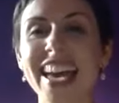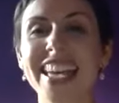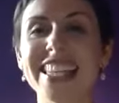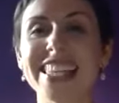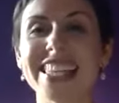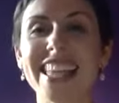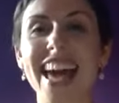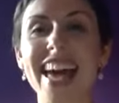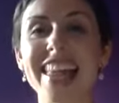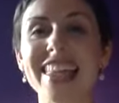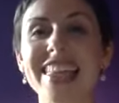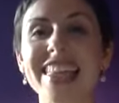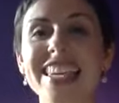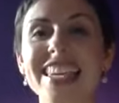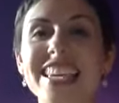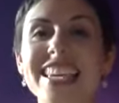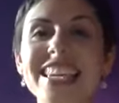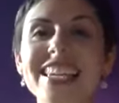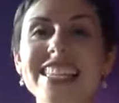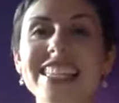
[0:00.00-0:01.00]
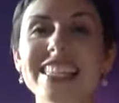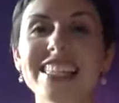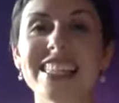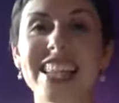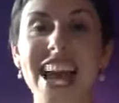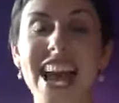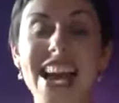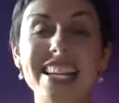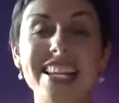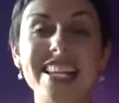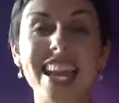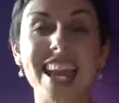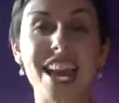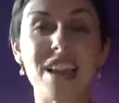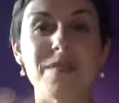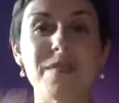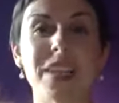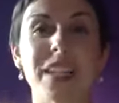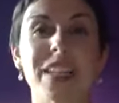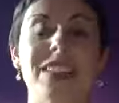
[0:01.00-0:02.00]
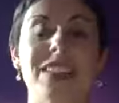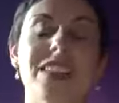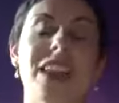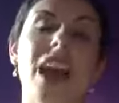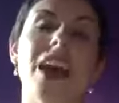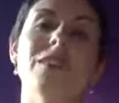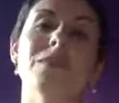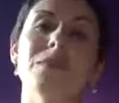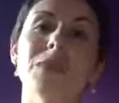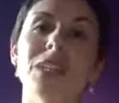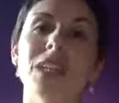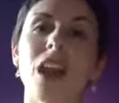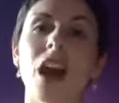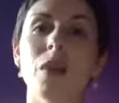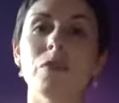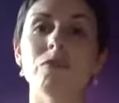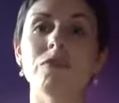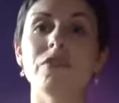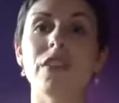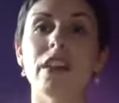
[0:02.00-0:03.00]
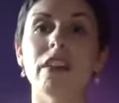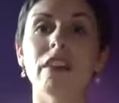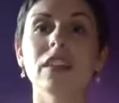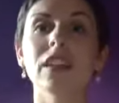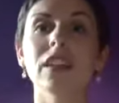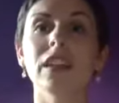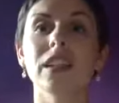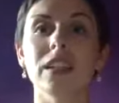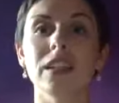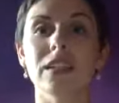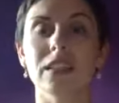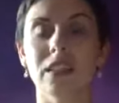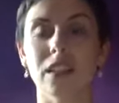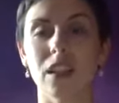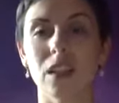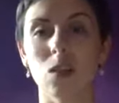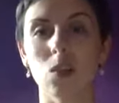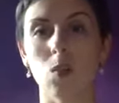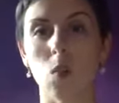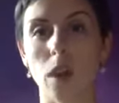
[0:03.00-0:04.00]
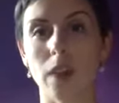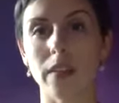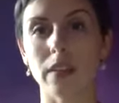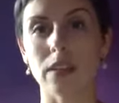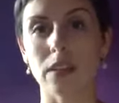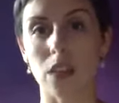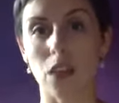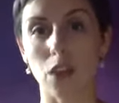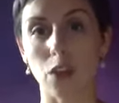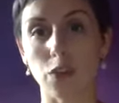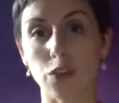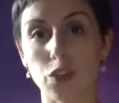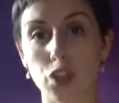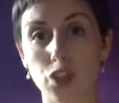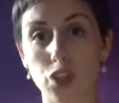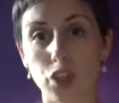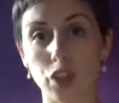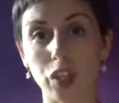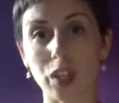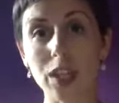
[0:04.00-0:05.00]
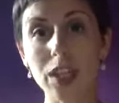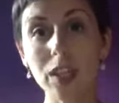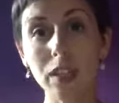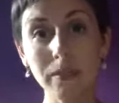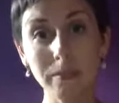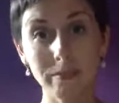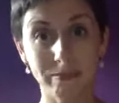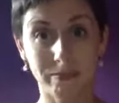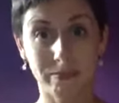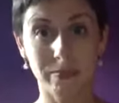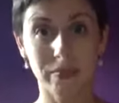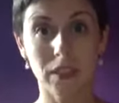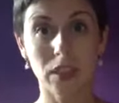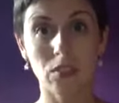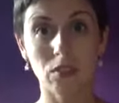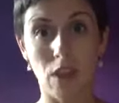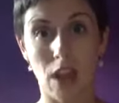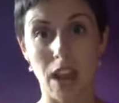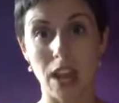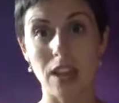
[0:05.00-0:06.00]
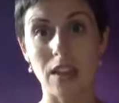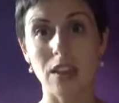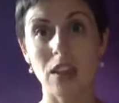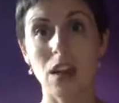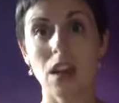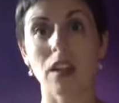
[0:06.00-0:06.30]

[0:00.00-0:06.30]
is that these dynamics can become very easily ones of should, right?